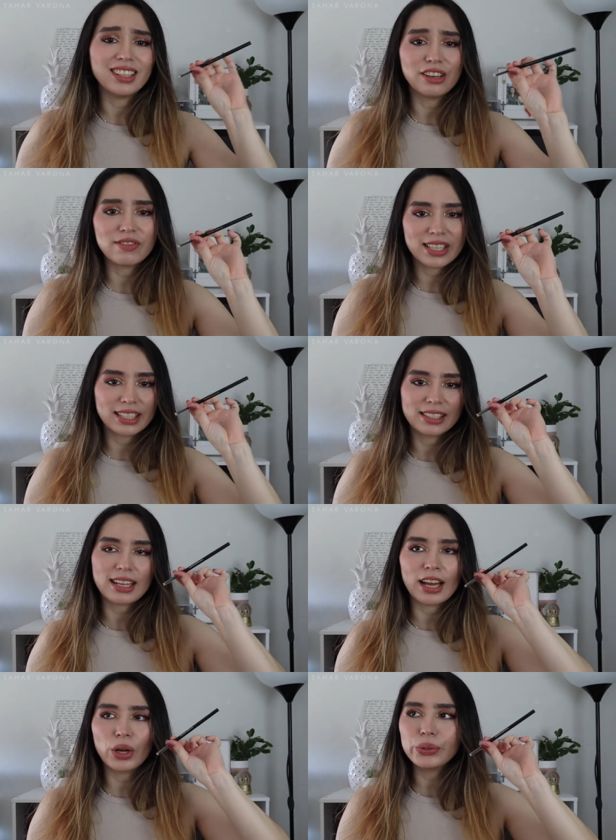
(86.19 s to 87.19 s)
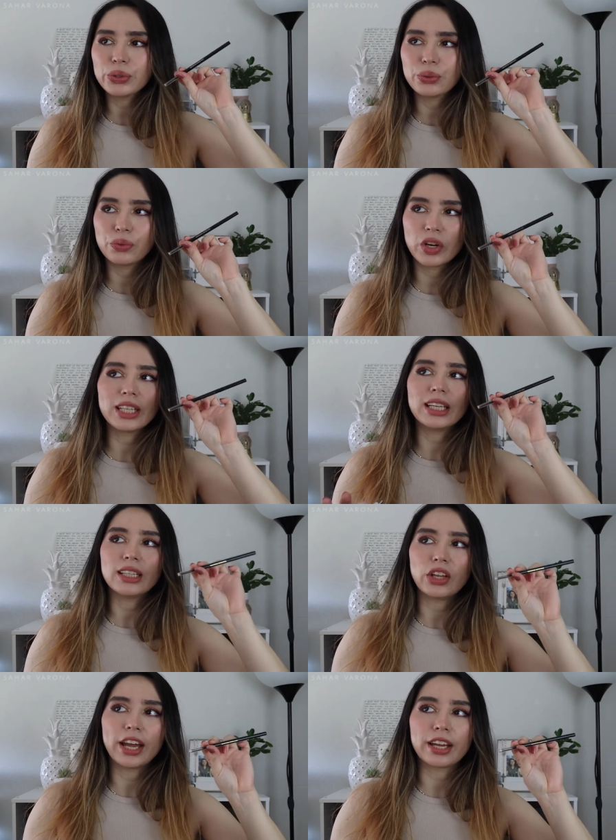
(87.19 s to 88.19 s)
love this I also really
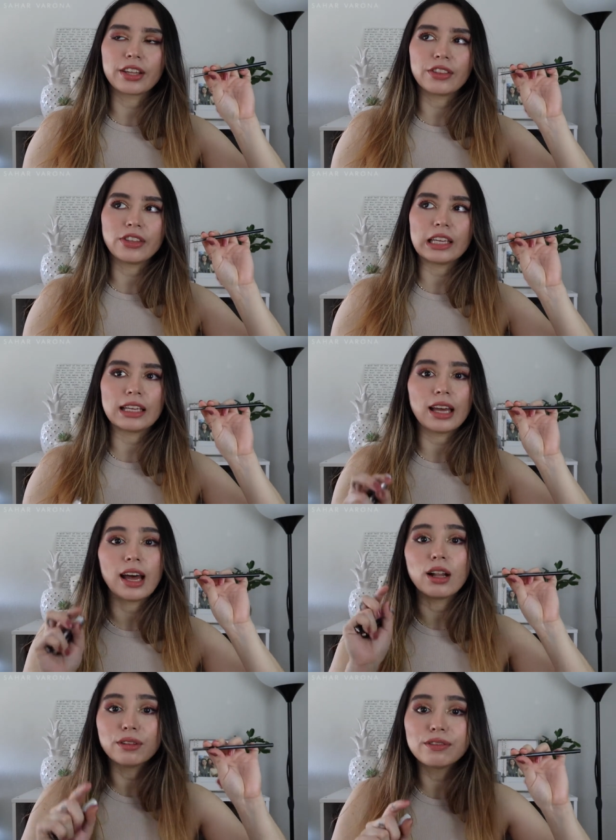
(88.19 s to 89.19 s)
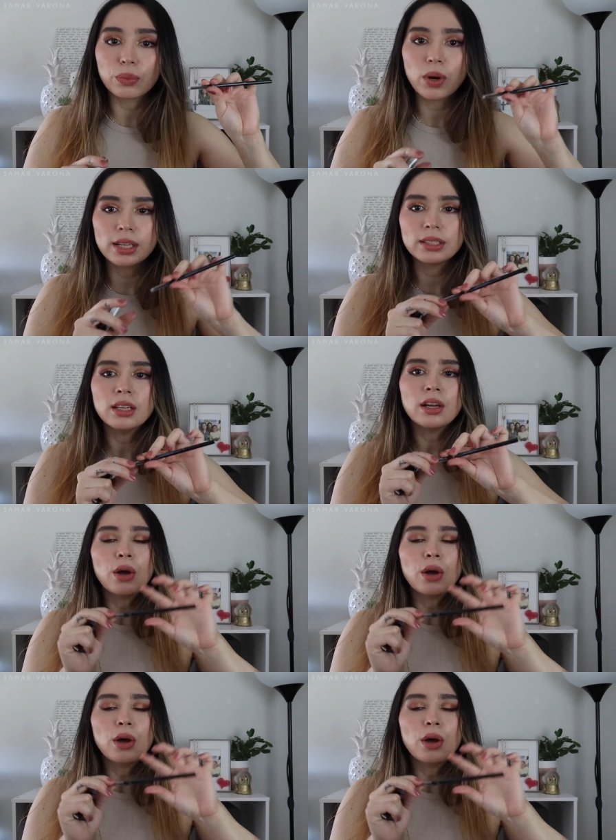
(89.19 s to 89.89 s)
like the elf one